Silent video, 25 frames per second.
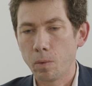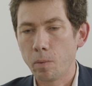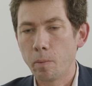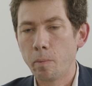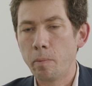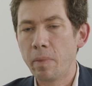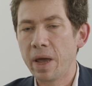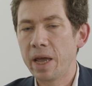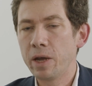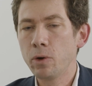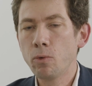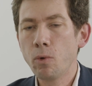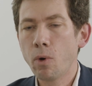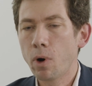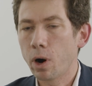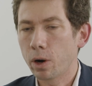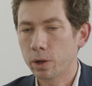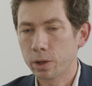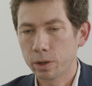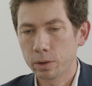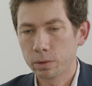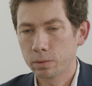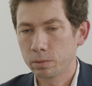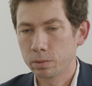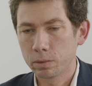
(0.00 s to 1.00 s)
may
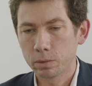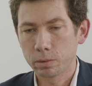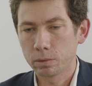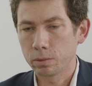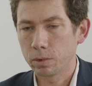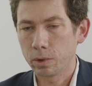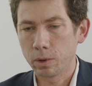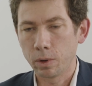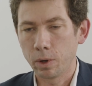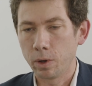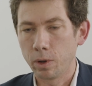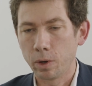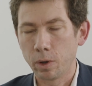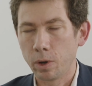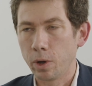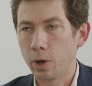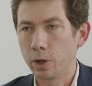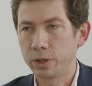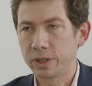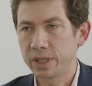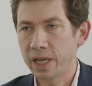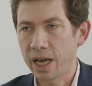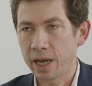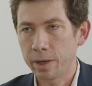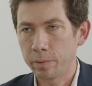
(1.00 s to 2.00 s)
work
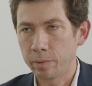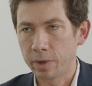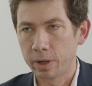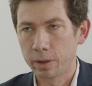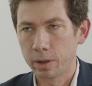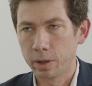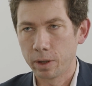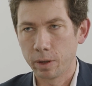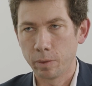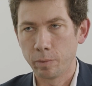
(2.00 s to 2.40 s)
a time,